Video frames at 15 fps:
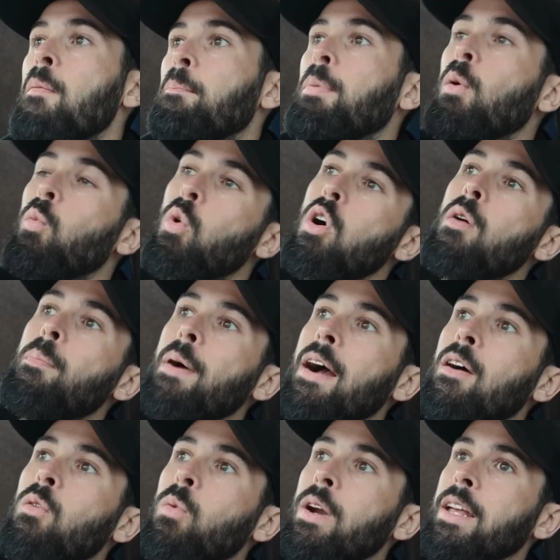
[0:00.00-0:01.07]
But what
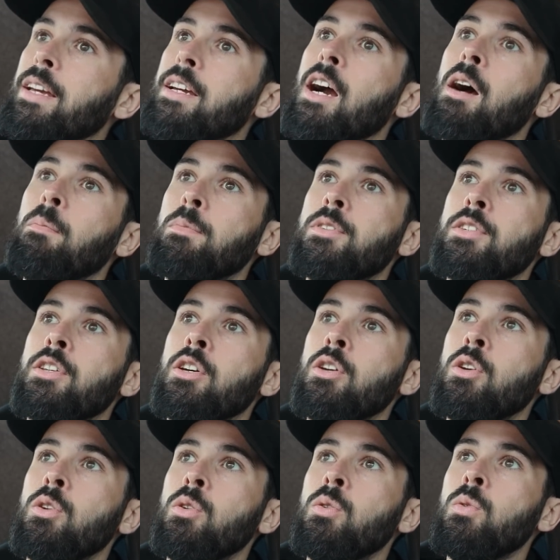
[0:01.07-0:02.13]
about when it comes
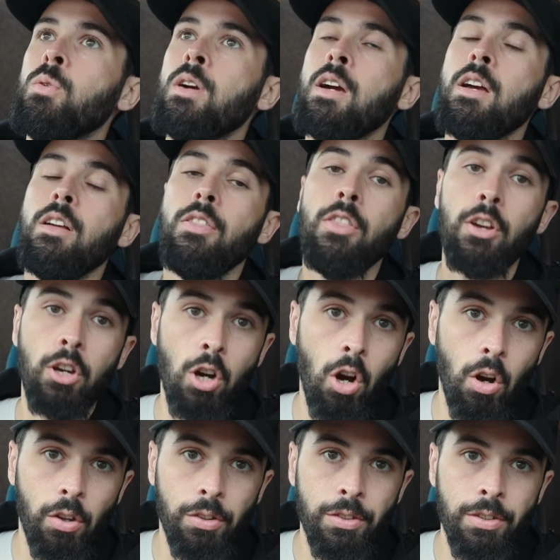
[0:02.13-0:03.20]
to the
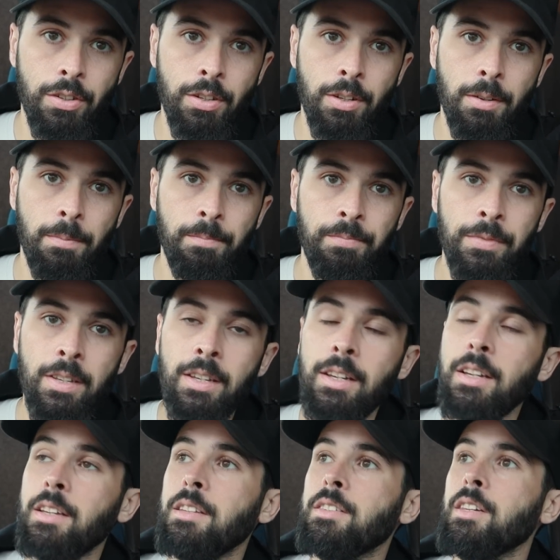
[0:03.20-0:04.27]
cost?
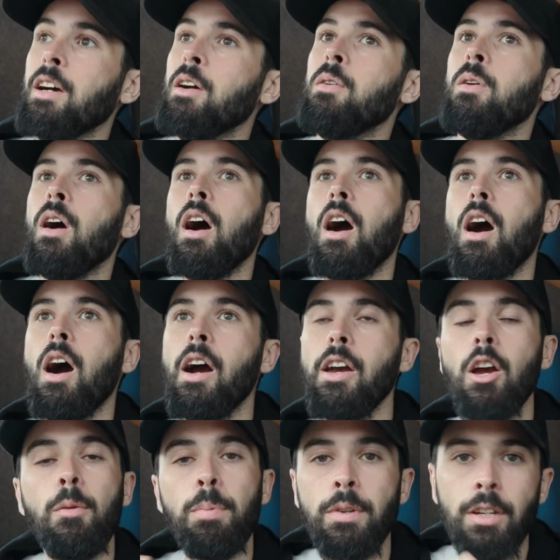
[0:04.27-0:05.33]
So I
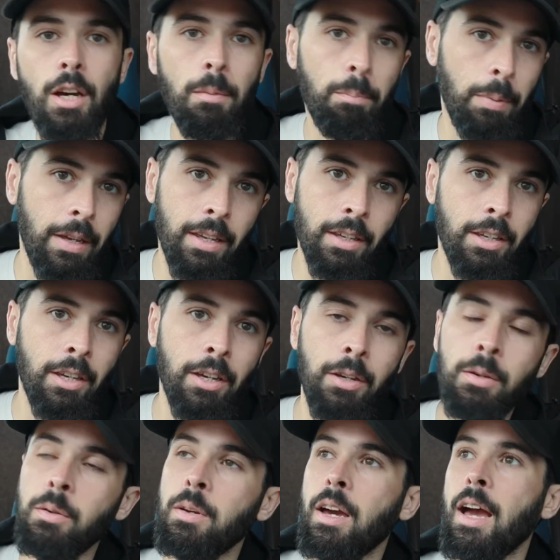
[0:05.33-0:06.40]
opened up B&Q